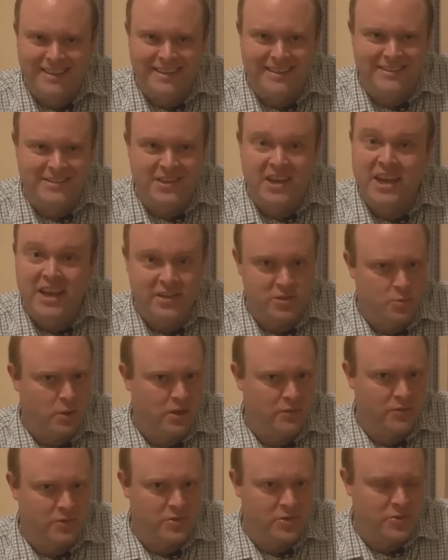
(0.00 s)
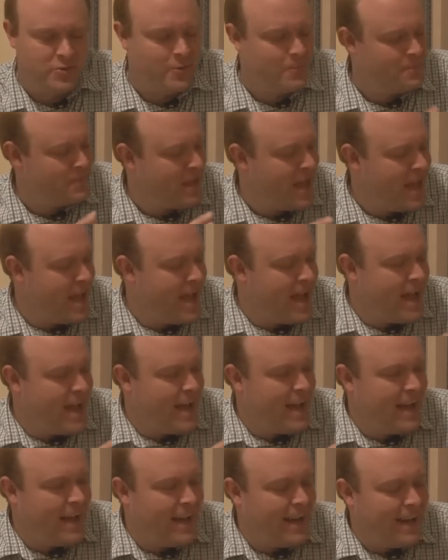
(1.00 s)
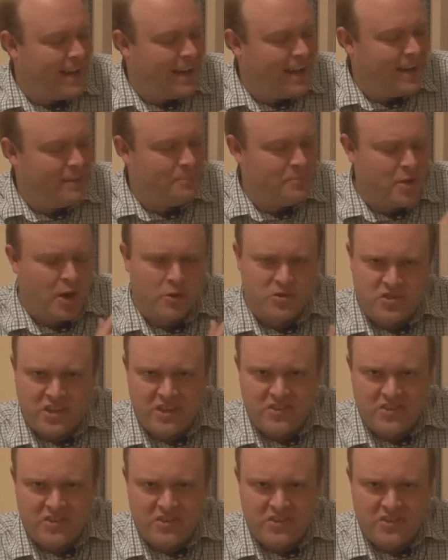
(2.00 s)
it's, it's one of the two. Um, I'll say